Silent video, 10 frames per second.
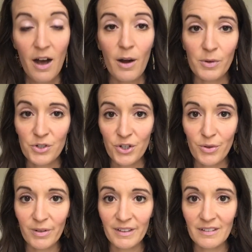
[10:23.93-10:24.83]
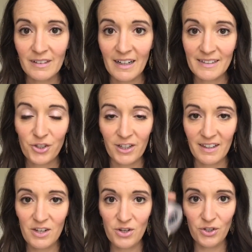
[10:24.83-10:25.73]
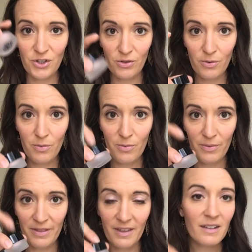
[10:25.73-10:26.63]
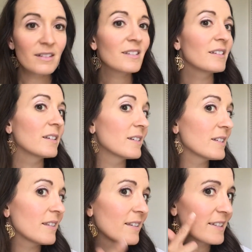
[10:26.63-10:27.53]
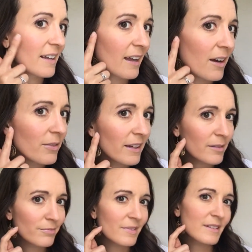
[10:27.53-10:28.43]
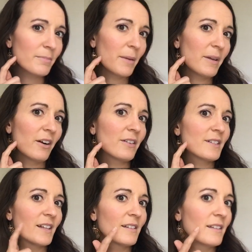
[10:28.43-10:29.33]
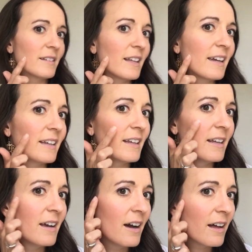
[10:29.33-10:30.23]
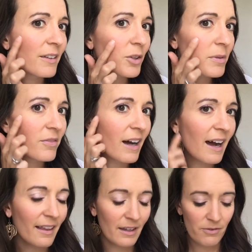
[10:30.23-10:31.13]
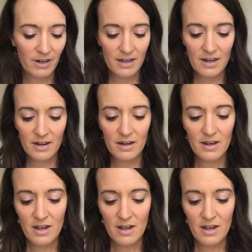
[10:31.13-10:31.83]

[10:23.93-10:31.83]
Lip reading: I want to show you one little last trick that you can do with this. You'll notice on this side I have, like, might be hard to see in the lighting, a little bit of a highlight right here.